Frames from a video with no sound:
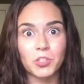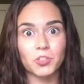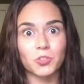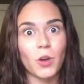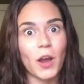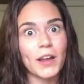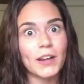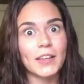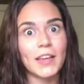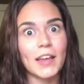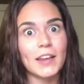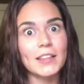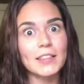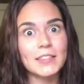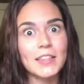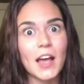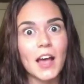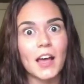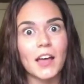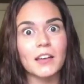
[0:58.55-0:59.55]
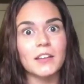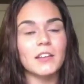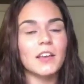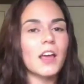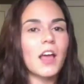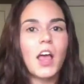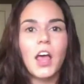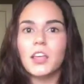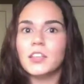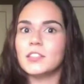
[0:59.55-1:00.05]
to try to get it
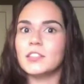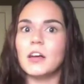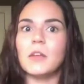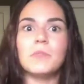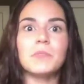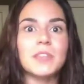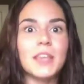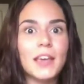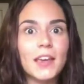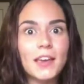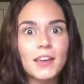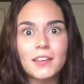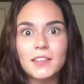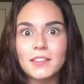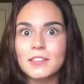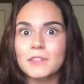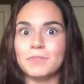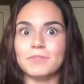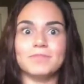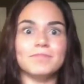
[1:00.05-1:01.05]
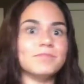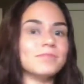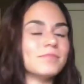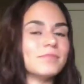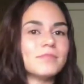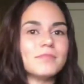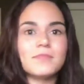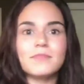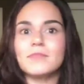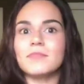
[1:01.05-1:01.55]
done, some days
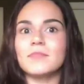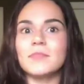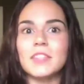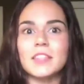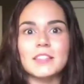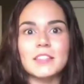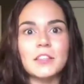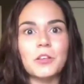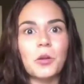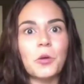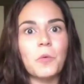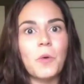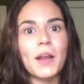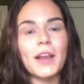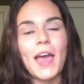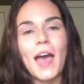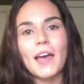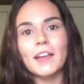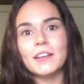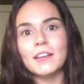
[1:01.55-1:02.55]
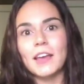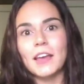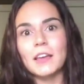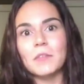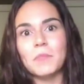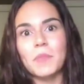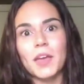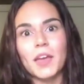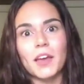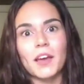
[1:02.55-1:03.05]
this little one had a
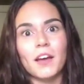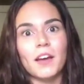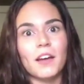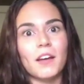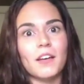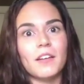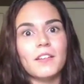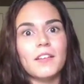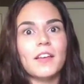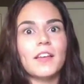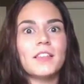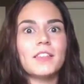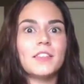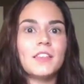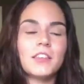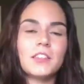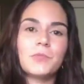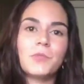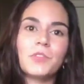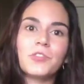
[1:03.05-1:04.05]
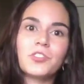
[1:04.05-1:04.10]
nightmare, this